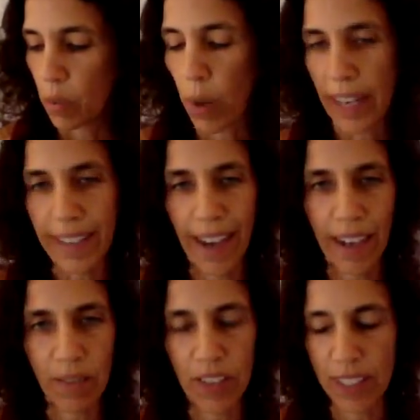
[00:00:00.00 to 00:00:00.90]
weight
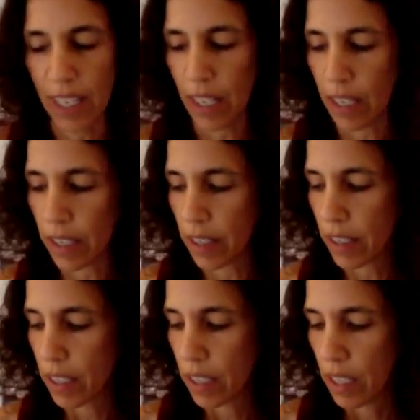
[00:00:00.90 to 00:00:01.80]
gain, fatigue,
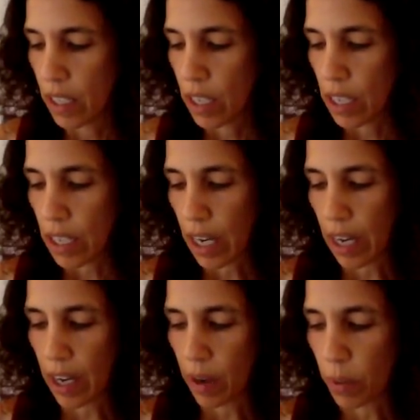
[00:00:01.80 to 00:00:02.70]

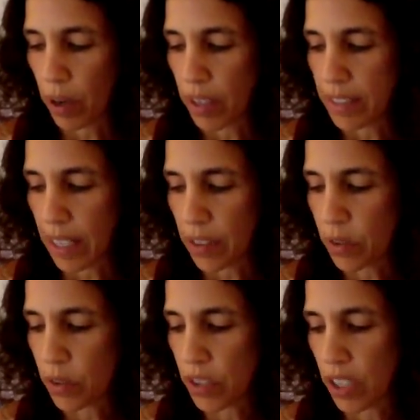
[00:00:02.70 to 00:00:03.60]
whereas
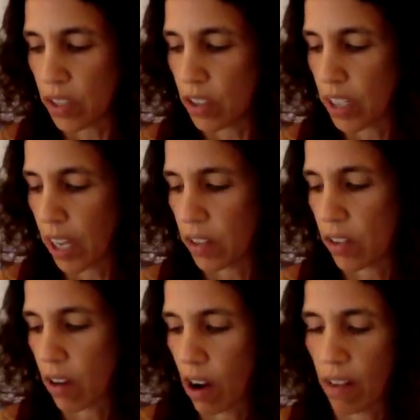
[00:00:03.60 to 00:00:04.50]
estrogen, you get
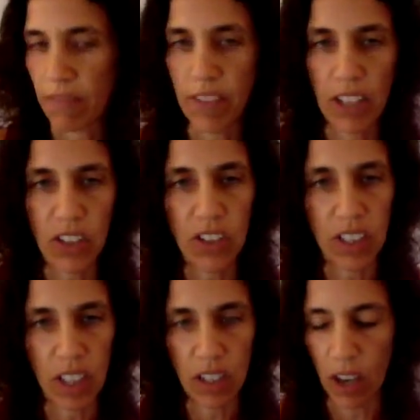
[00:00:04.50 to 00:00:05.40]
your hot flushes
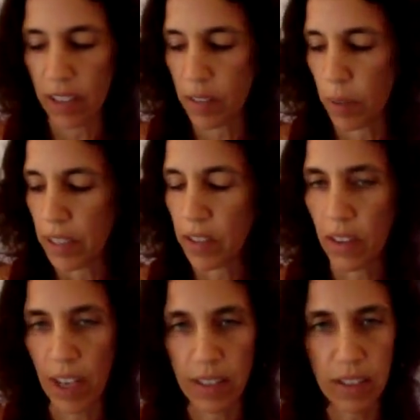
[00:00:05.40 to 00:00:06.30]
and your night sweats. So
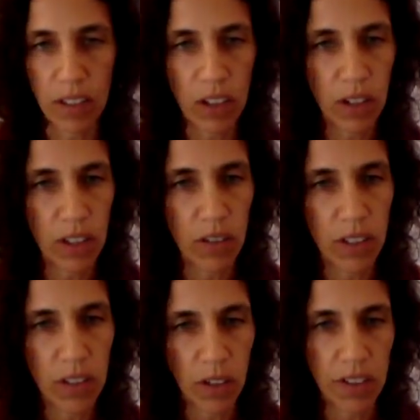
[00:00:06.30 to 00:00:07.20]
that's, you know, you
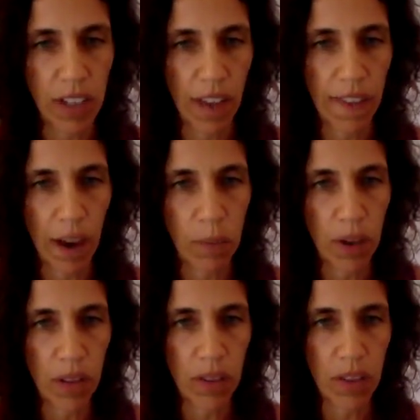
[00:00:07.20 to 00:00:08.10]
associate that
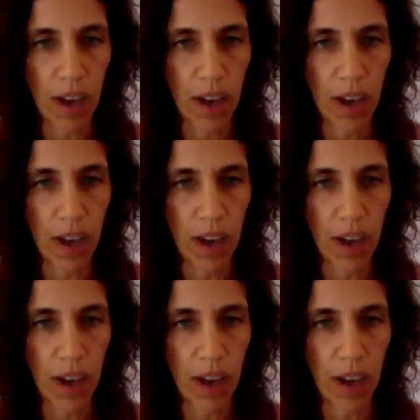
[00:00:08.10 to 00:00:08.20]
with